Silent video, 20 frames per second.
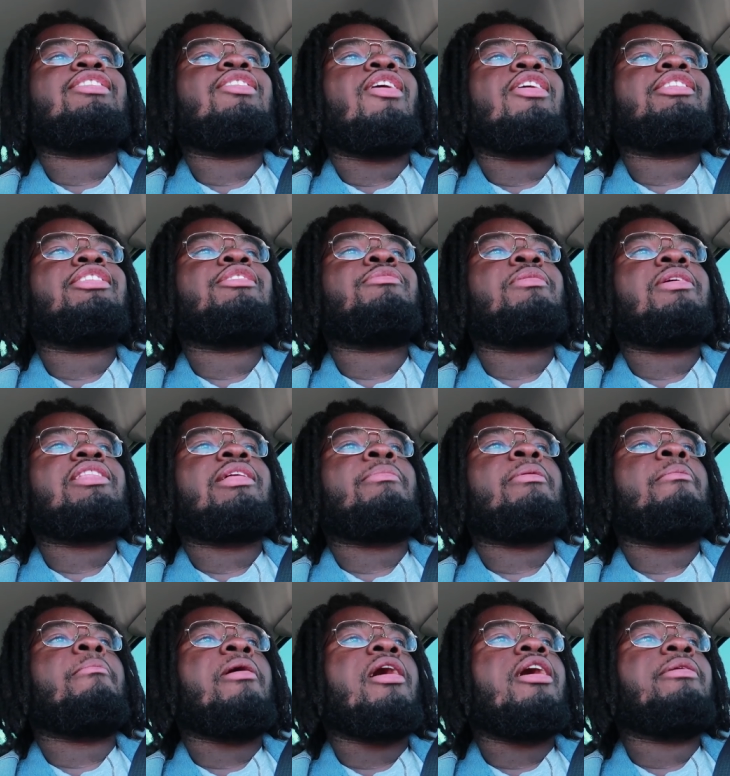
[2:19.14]
it's hard to explain. Like
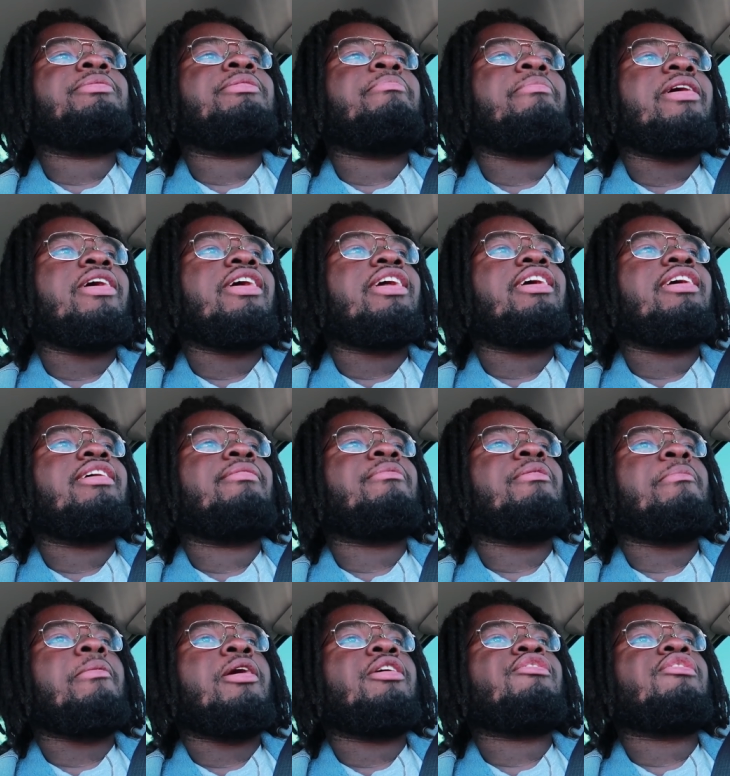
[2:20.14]
my mom's American,
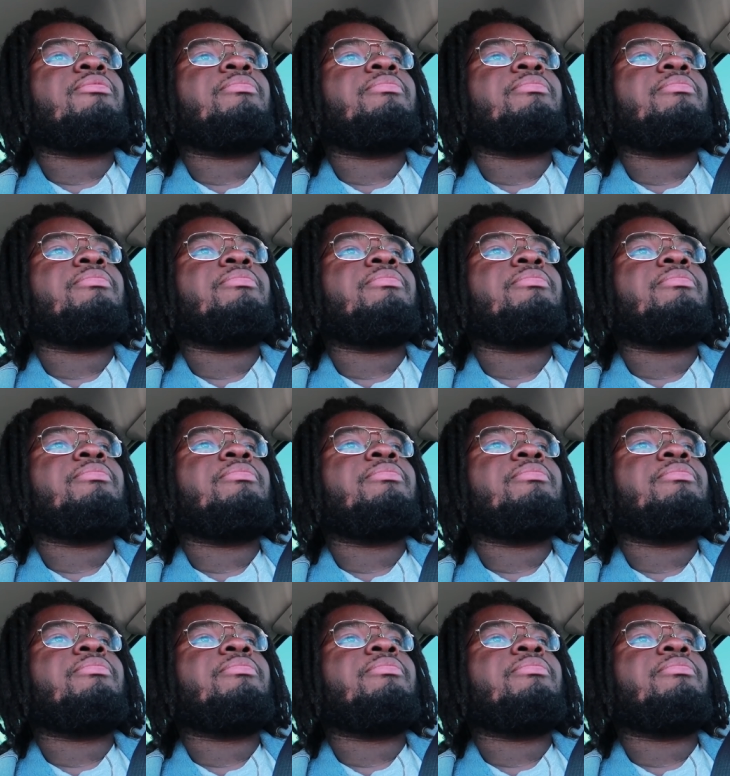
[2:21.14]
my mom's